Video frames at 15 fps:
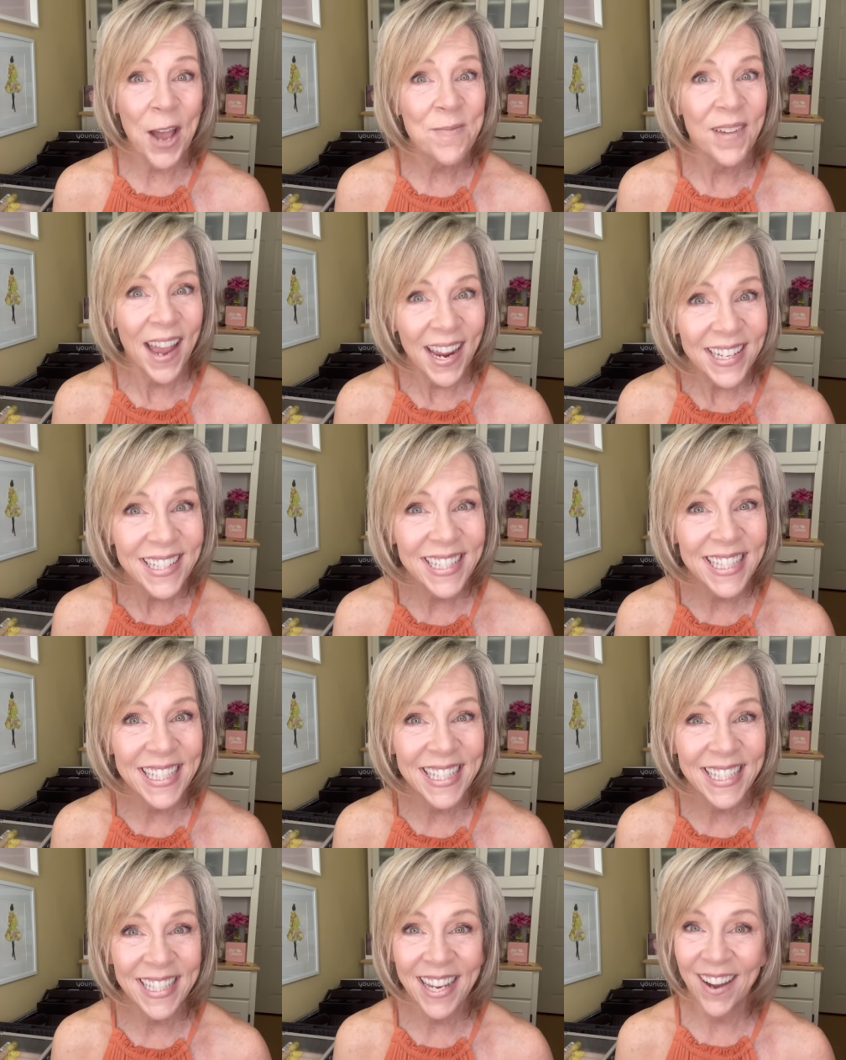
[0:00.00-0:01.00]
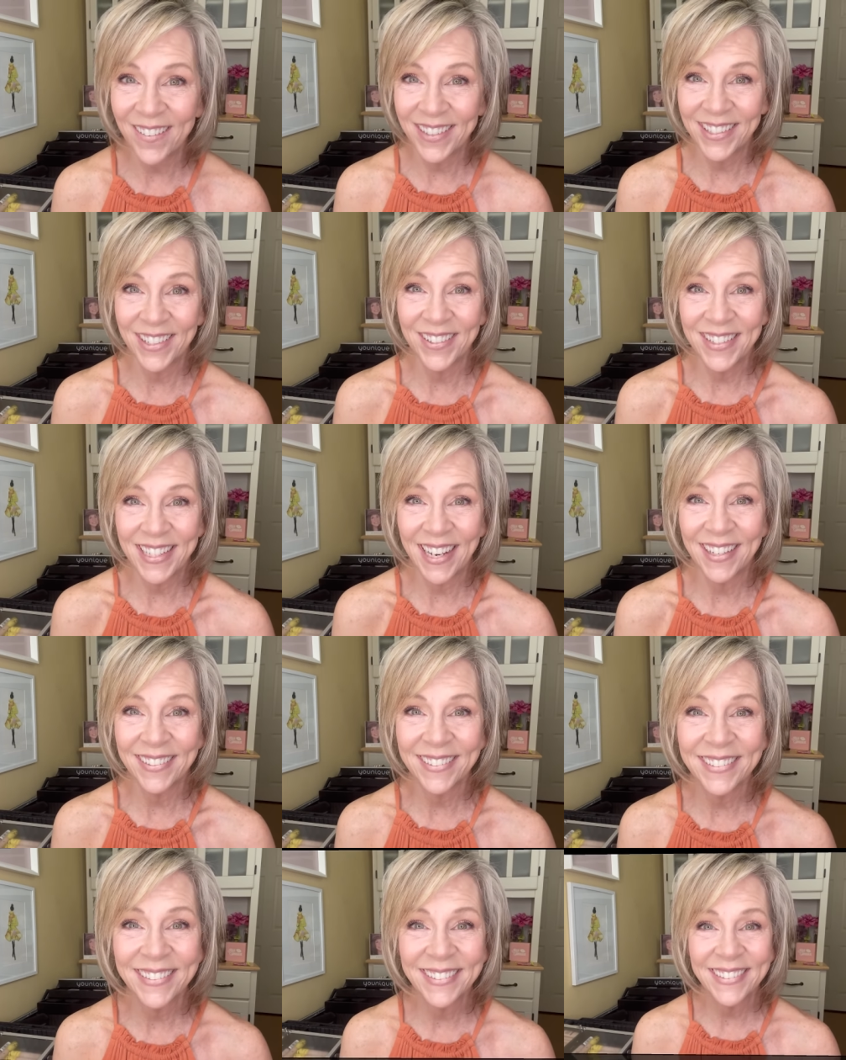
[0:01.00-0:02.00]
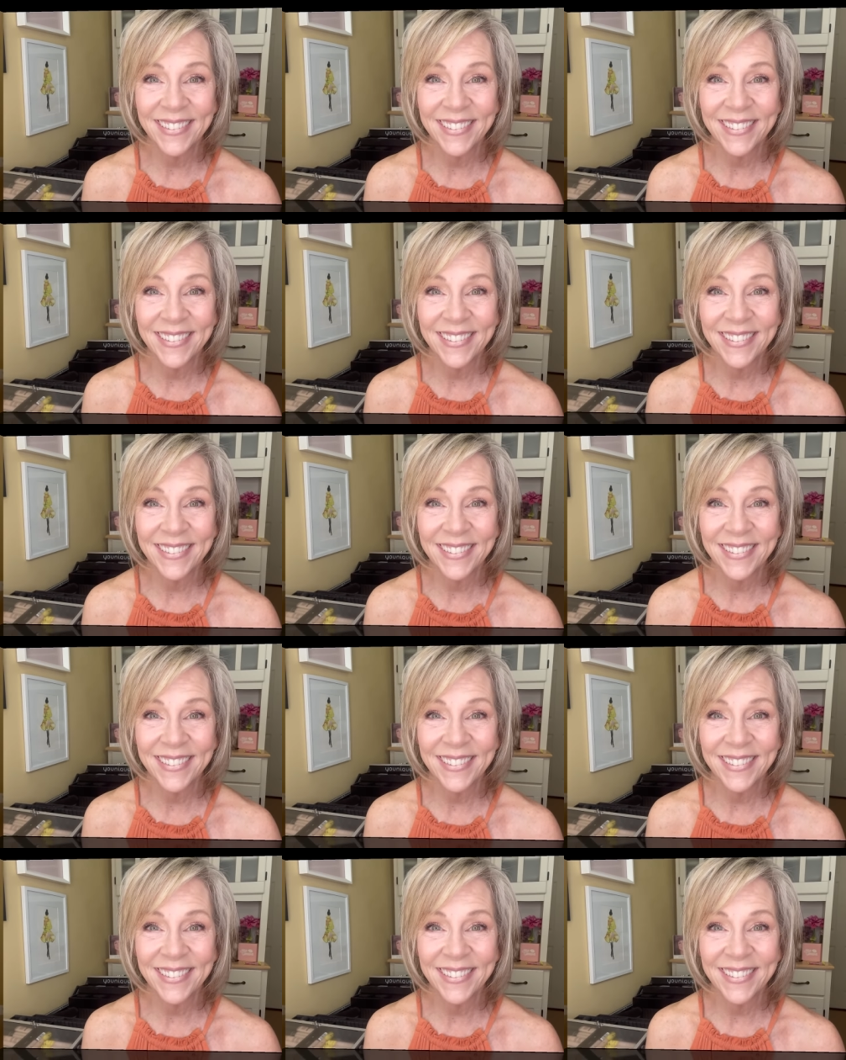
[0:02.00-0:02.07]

I'm anxious to see how it turns out.